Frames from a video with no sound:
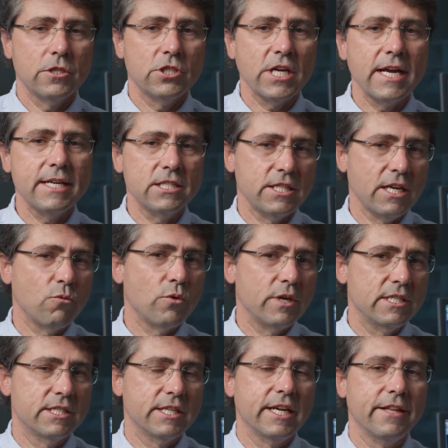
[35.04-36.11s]
The changes that we
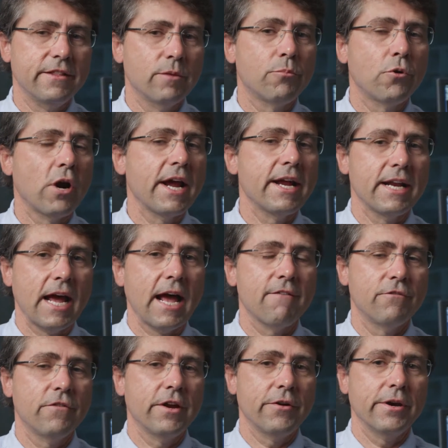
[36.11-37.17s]
see in the brain are
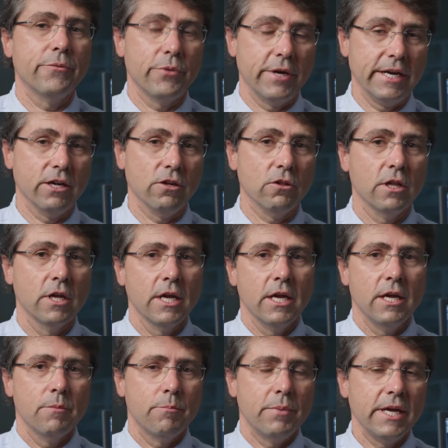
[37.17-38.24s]
very real.
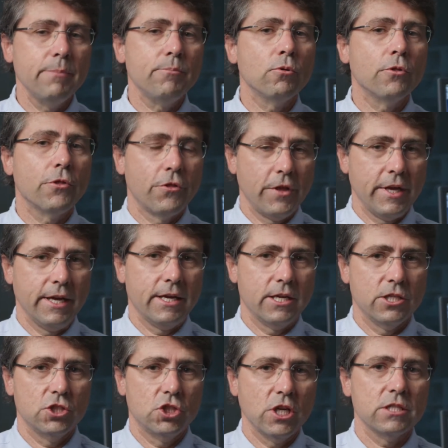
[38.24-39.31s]
People
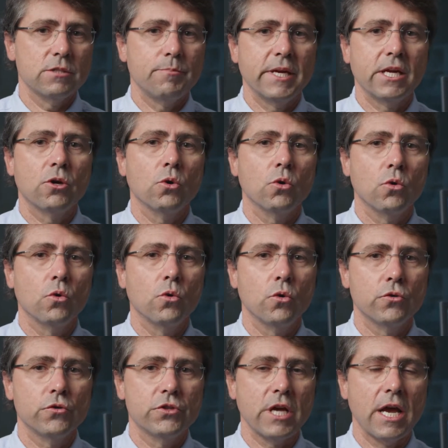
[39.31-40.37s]
think just
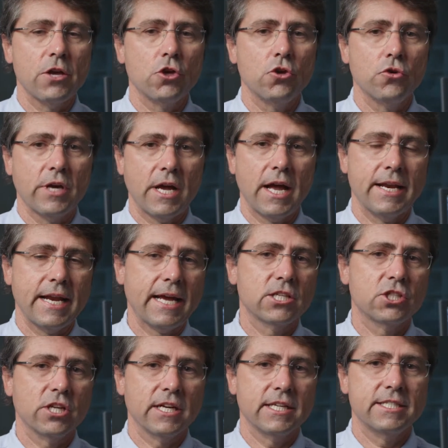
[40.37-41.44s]
because you can't
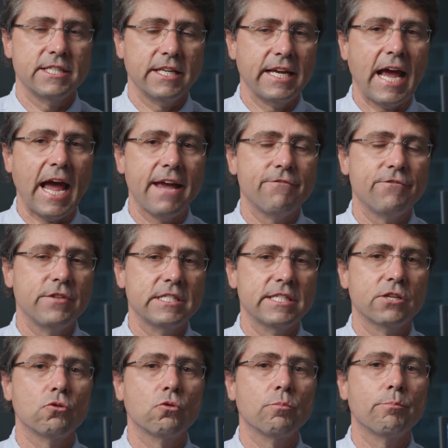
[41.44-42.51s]
actually see a physical